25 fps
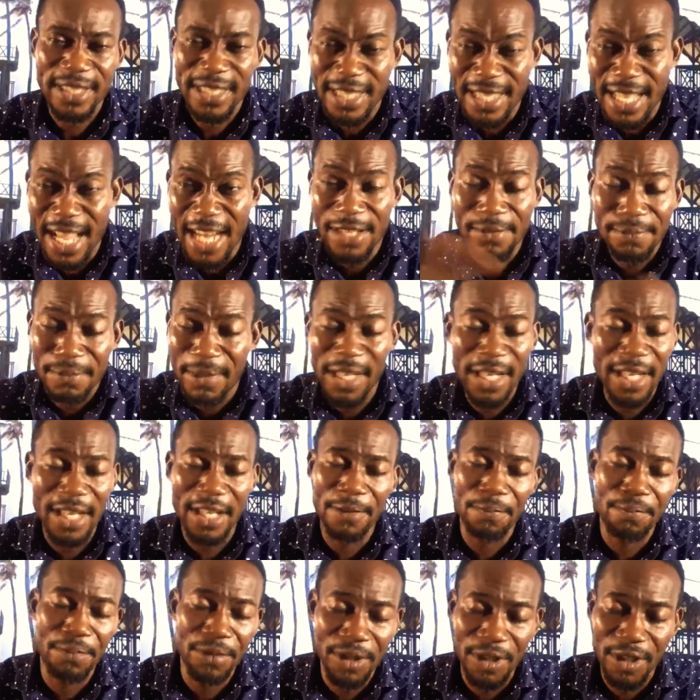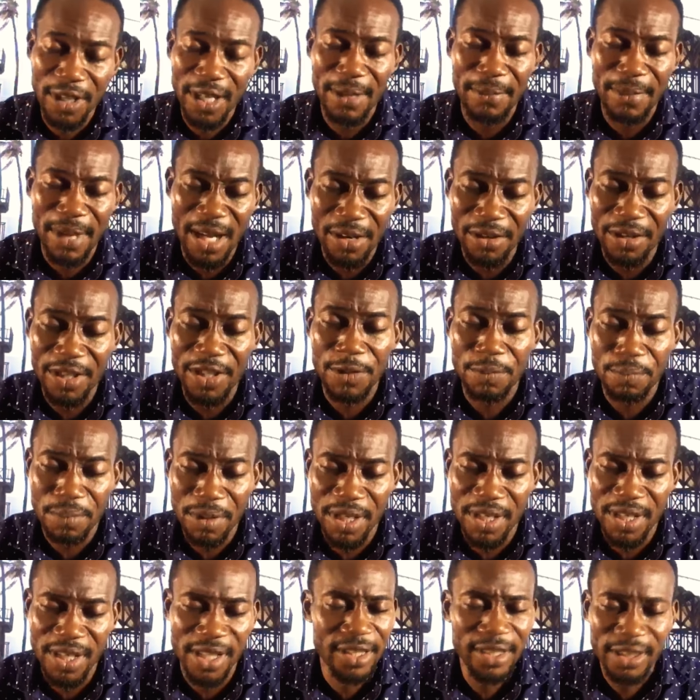Not many hips among his
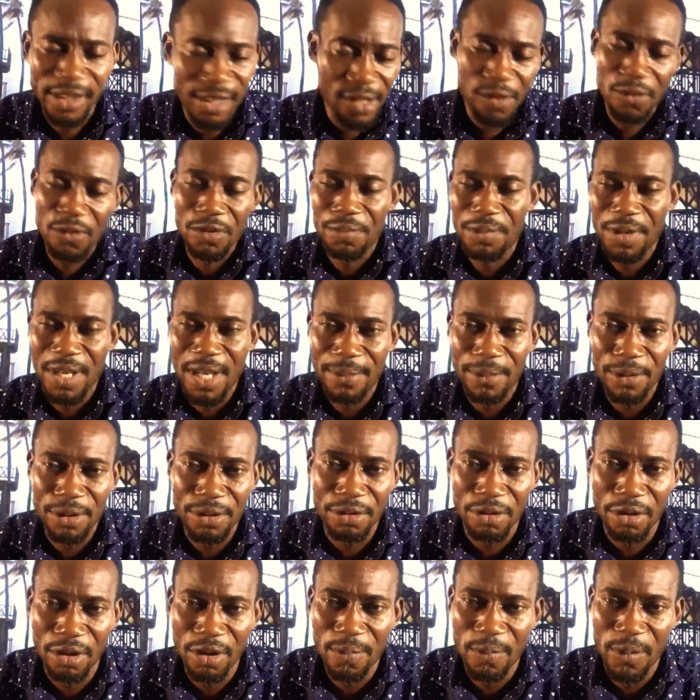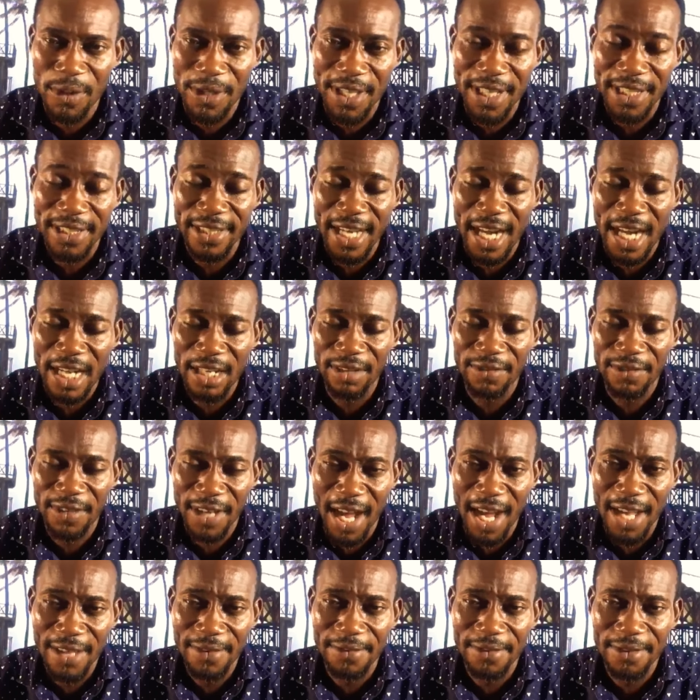peer would be able to cope with that kind of
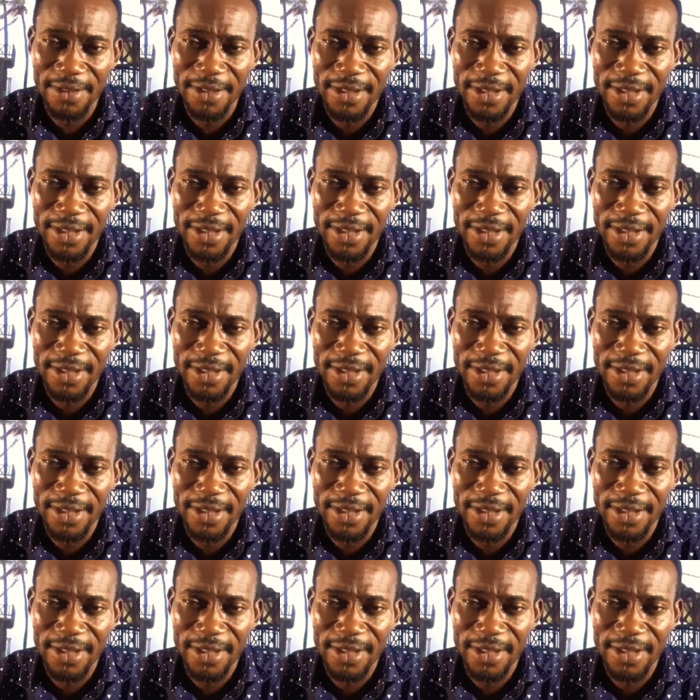life.